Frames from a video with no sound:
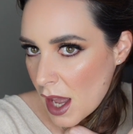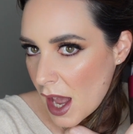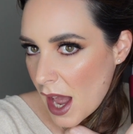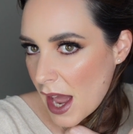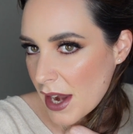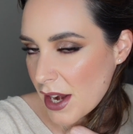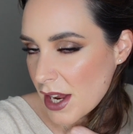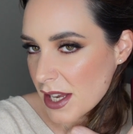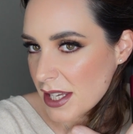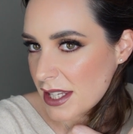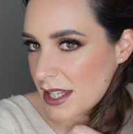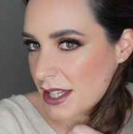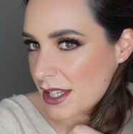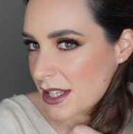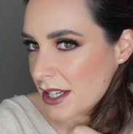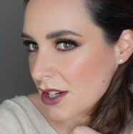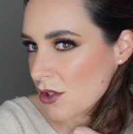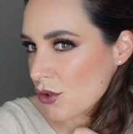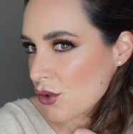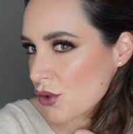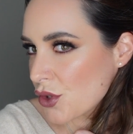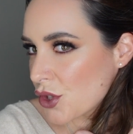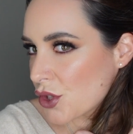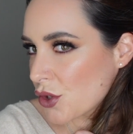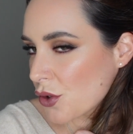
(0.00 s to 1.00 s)
And I
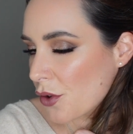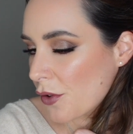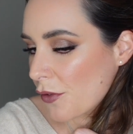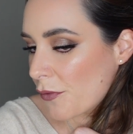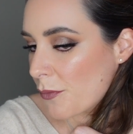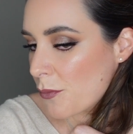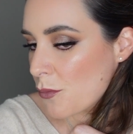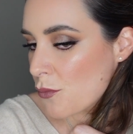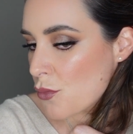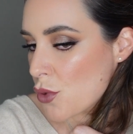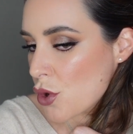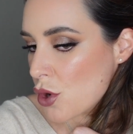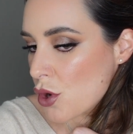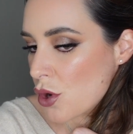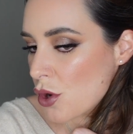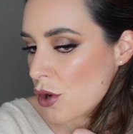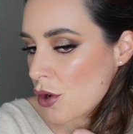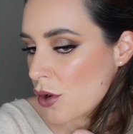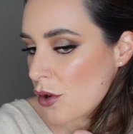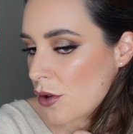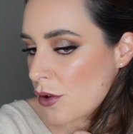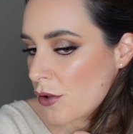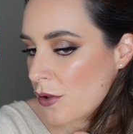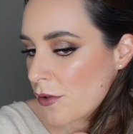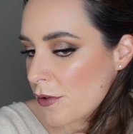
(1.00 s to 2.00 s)
still sort of
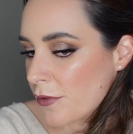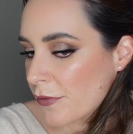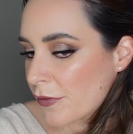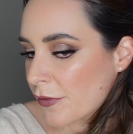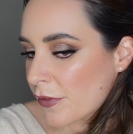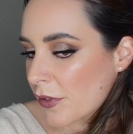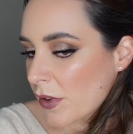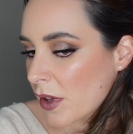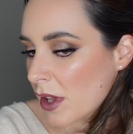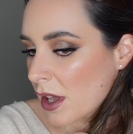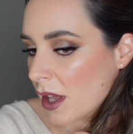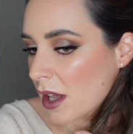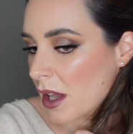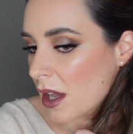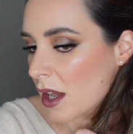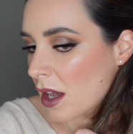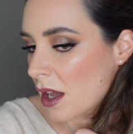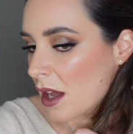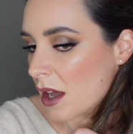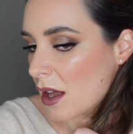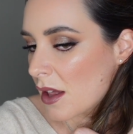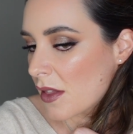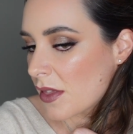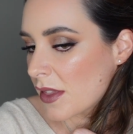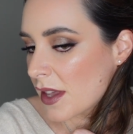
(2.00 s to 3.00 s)
move
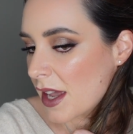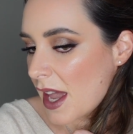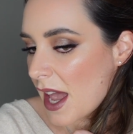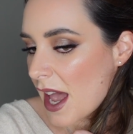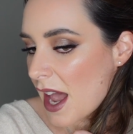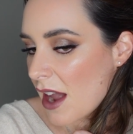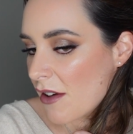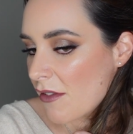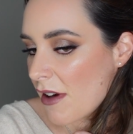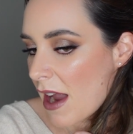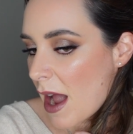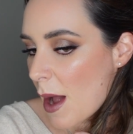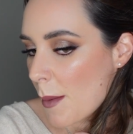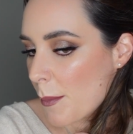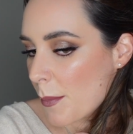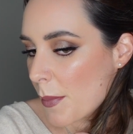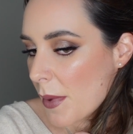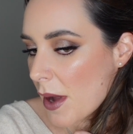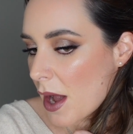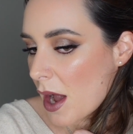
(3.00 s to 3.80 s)
the AIRWRAP